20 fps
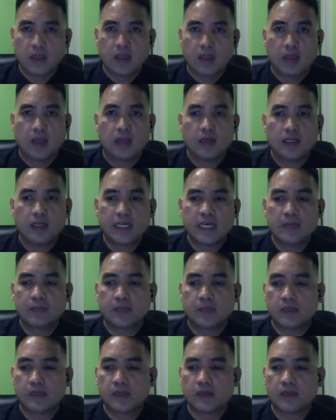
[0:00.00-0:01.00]
and it came
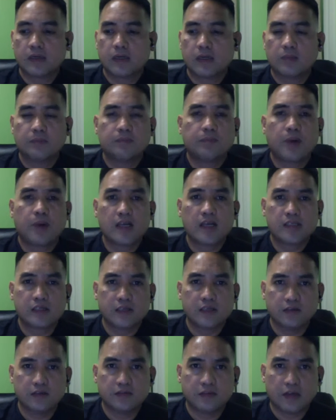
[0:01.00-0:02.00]
back
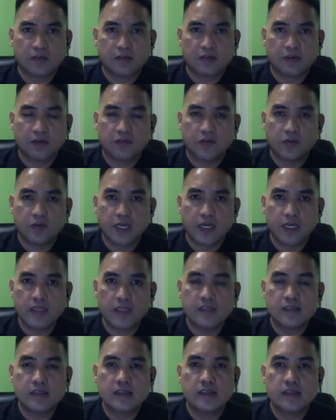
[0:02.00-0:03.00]
positive after a few
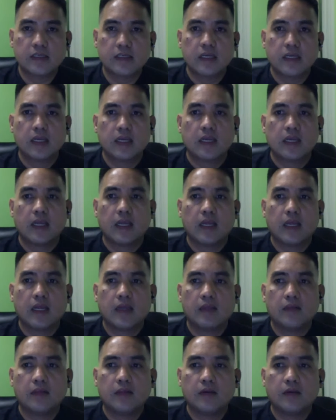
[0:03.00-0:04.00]
days.
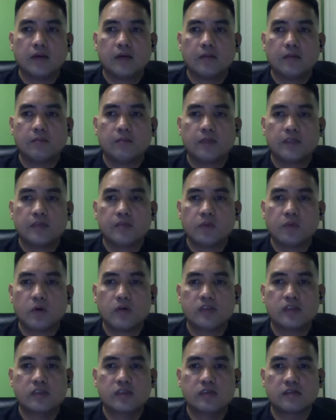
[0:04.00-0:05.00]
And the
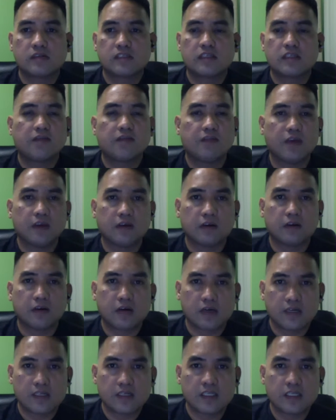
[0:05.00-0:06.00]
most
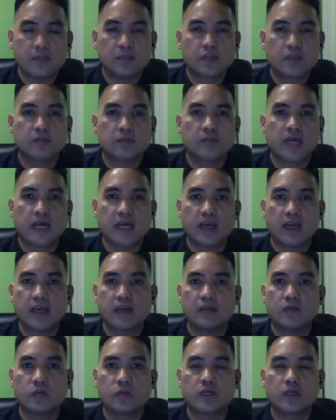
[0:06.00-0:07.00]
severe symptom I
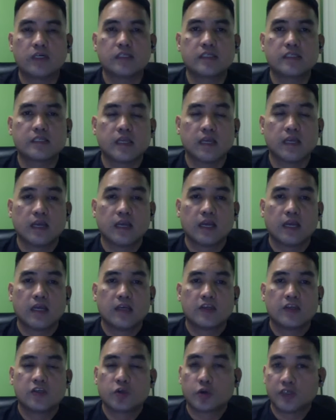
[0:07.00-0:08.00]
had was
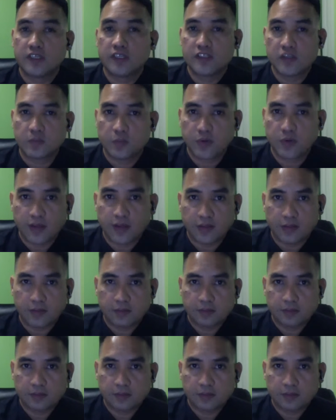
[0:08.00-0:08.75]
shortness of breath.